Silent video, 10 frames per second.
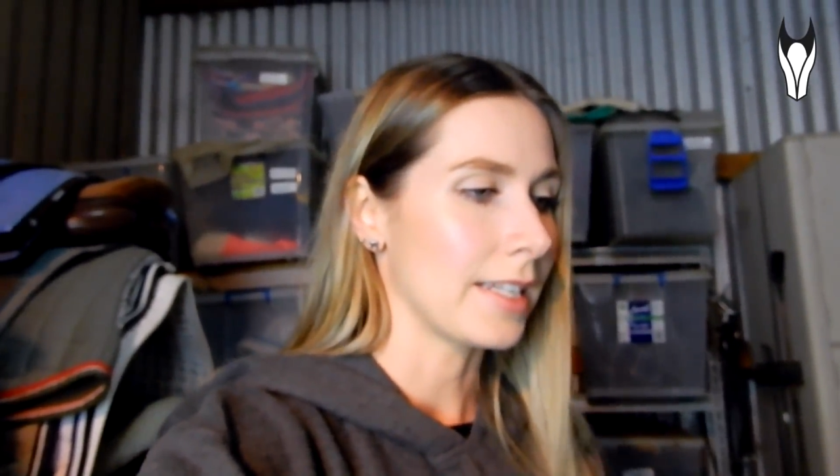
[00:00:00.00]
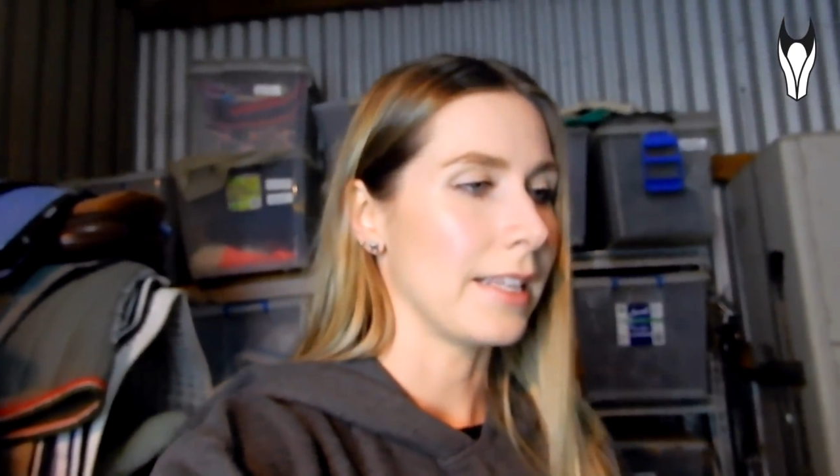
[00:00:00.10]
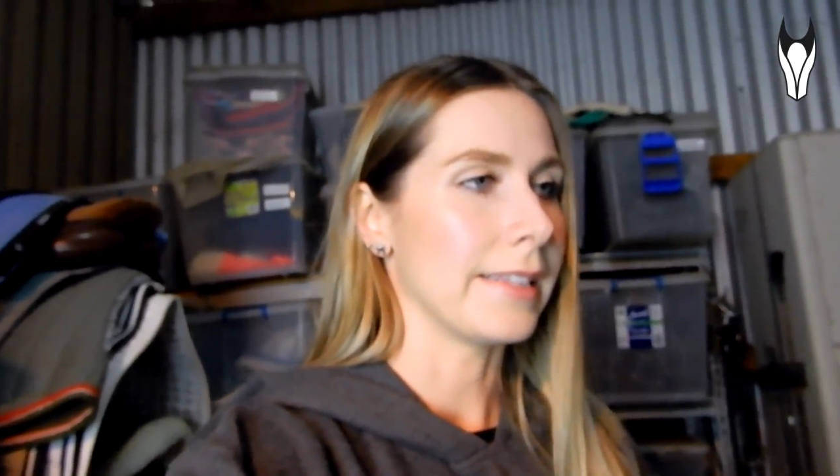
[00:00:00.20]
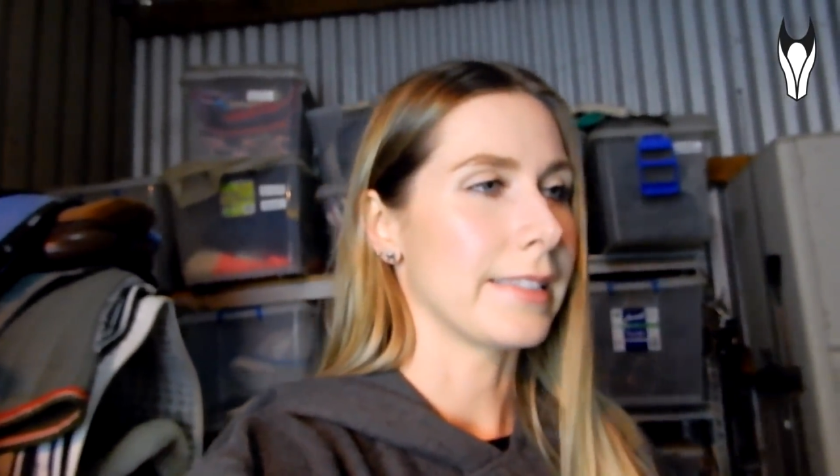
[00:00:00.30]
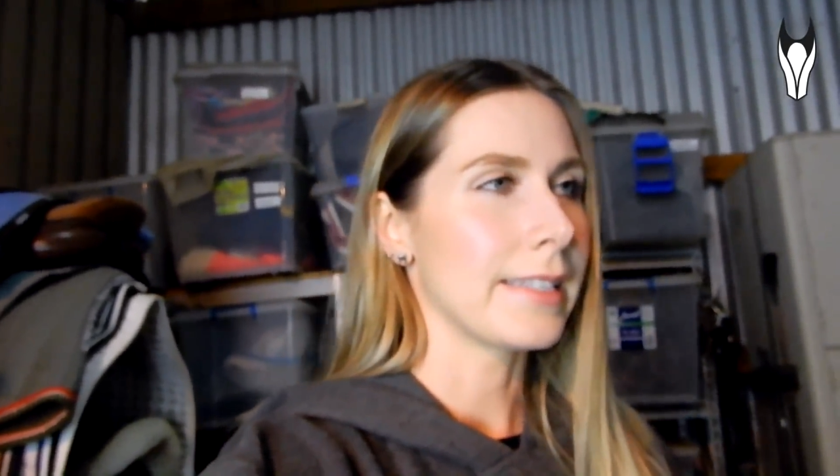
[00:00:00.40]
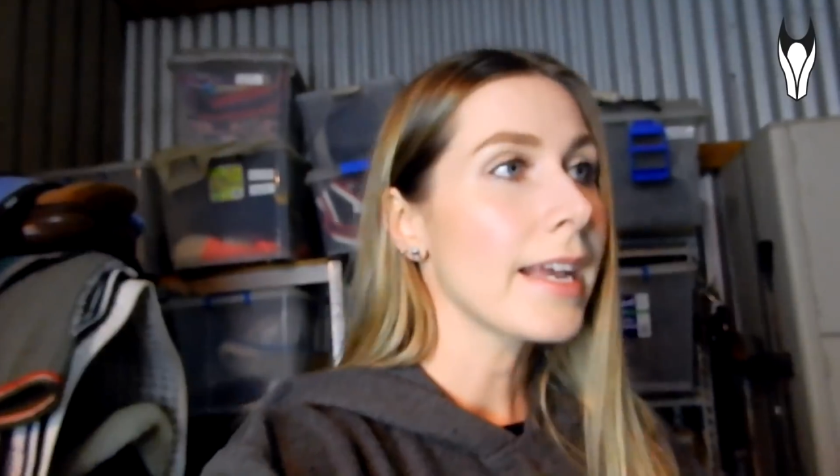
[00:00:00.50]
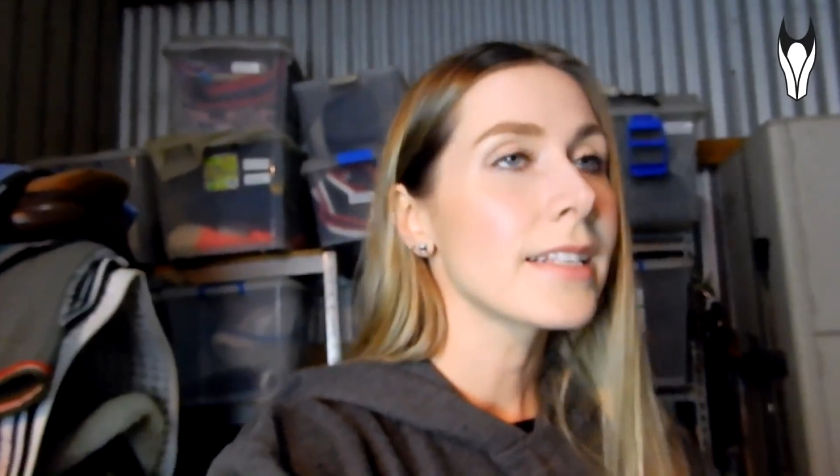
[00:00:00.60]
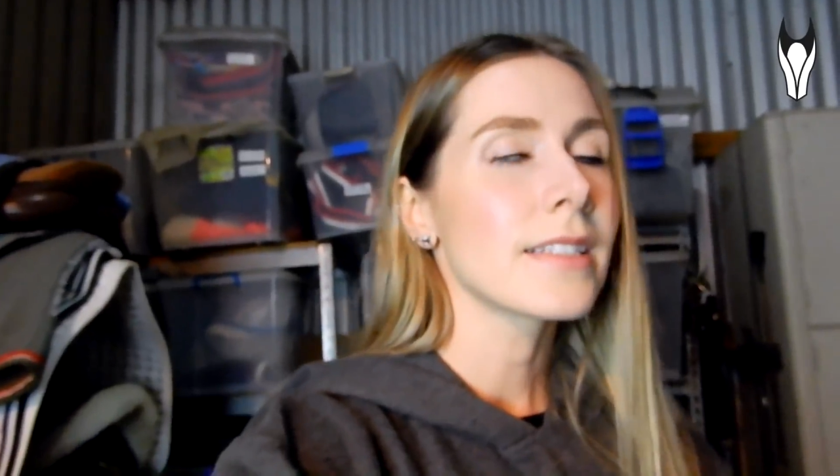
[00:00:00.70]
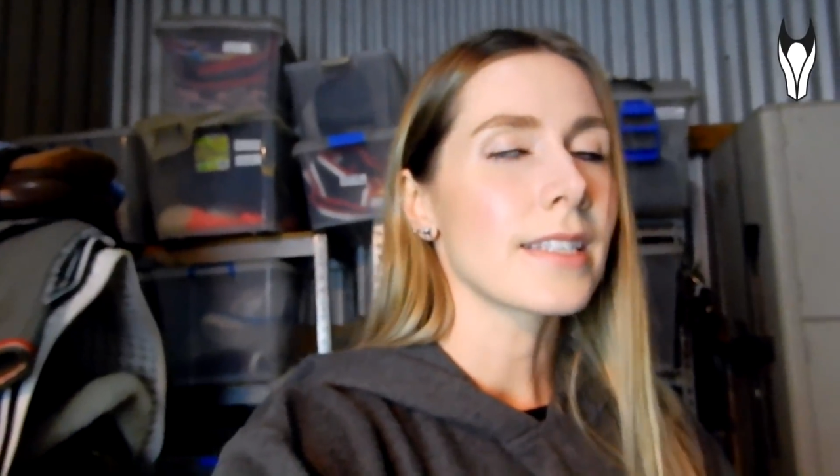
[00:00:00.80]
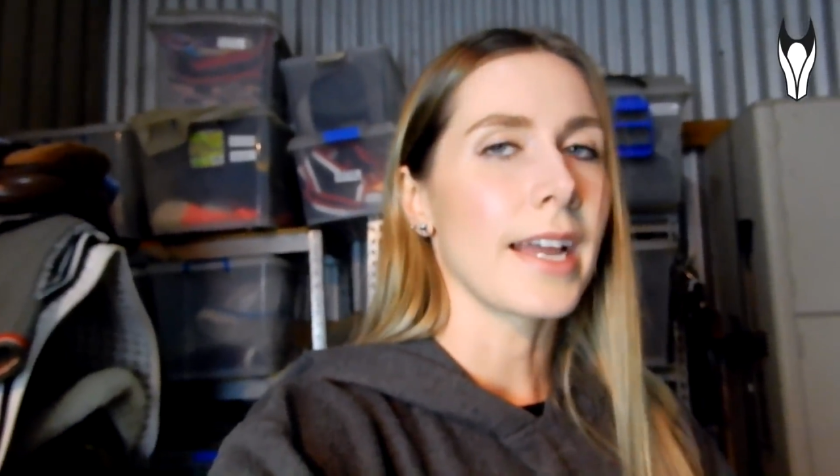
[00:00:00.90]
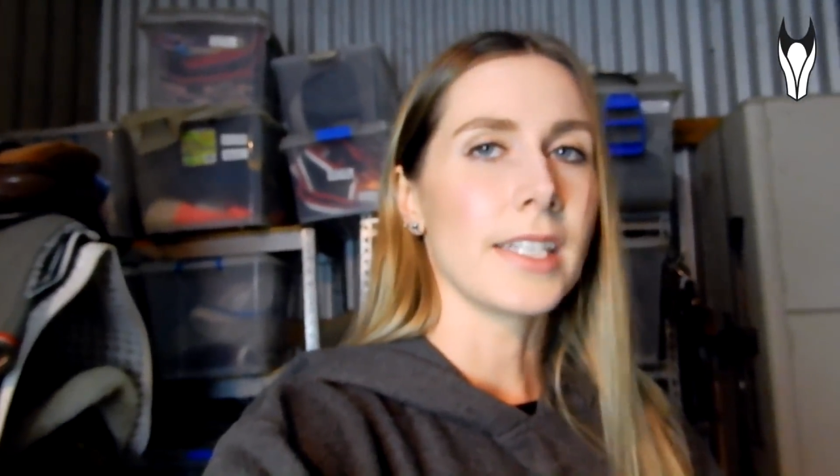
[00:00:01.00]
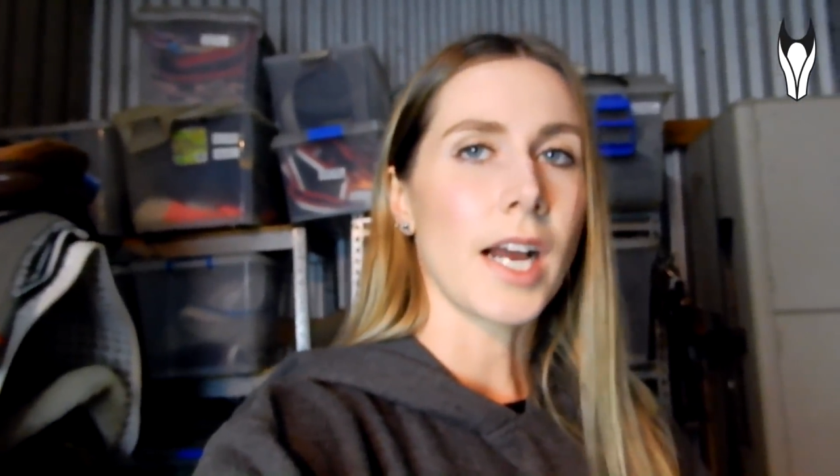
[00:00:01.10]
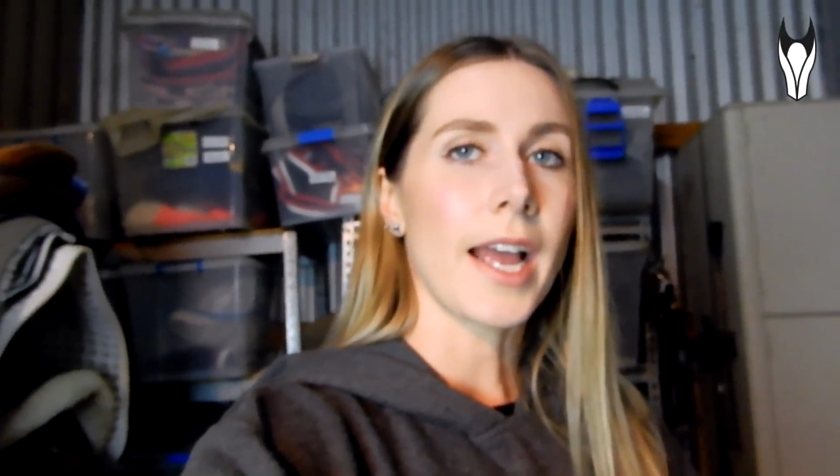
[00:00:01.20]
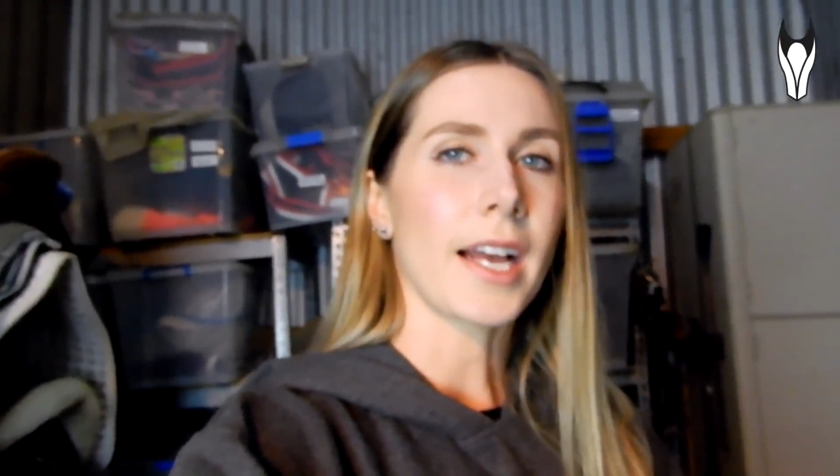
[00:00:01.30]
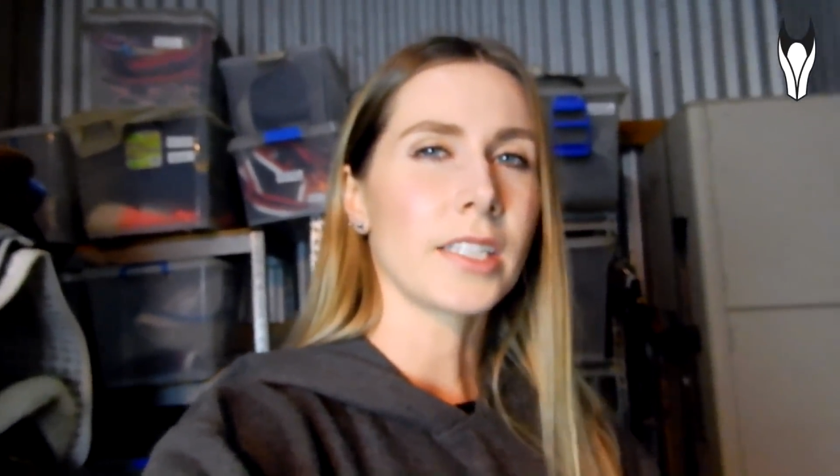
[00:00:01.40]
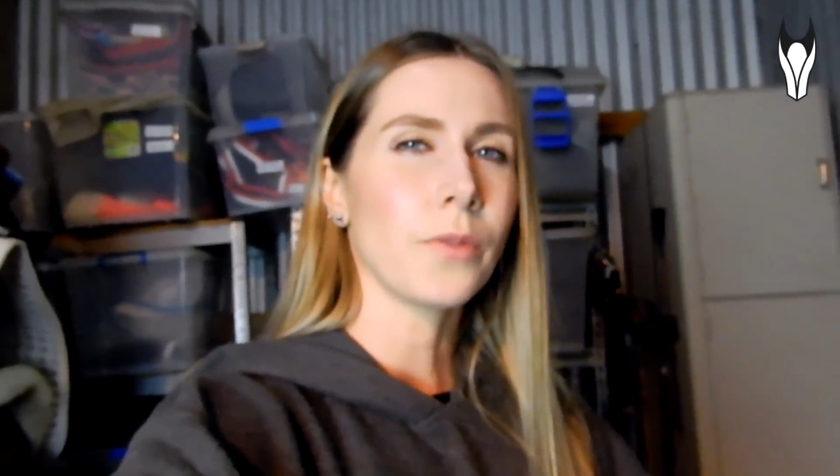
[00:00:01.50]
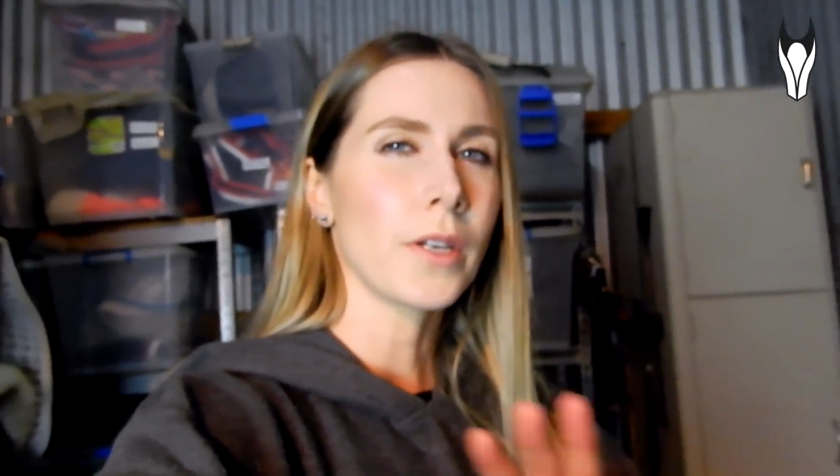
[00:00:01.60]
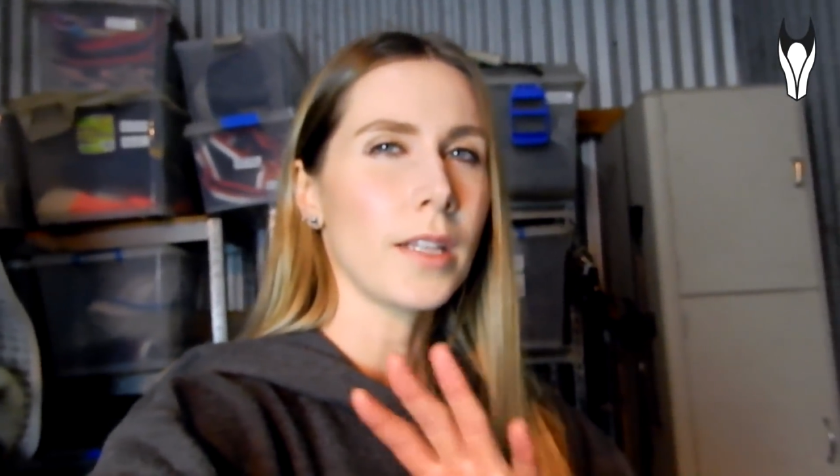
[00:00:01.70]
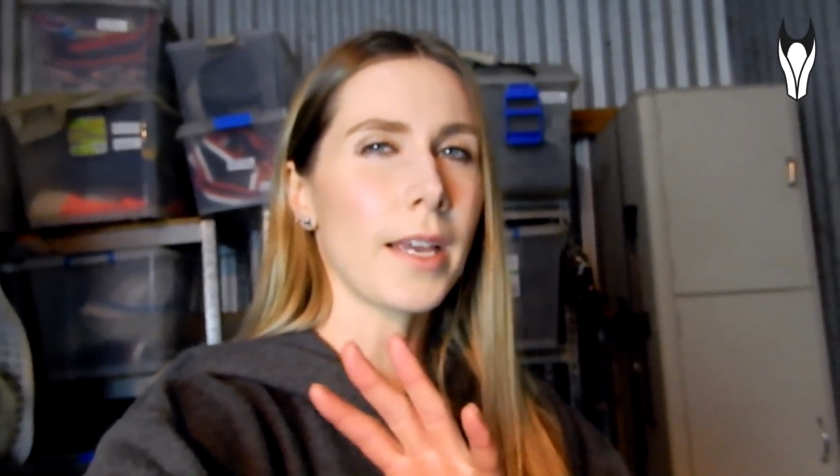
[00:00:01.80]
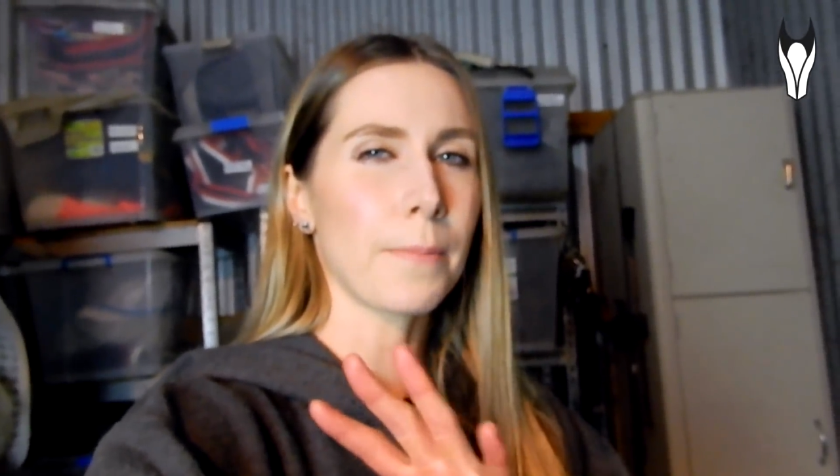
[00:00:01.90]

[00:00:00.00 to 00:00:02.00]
And then the second stage, I actually want to